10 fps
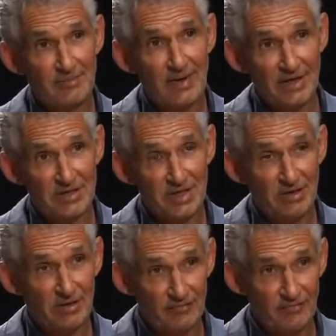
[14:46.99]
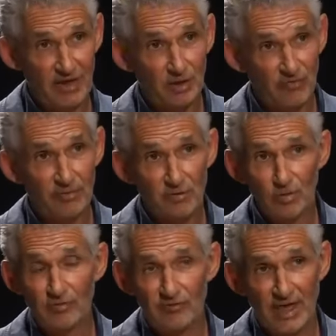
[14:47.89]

bacteria that feed off them, called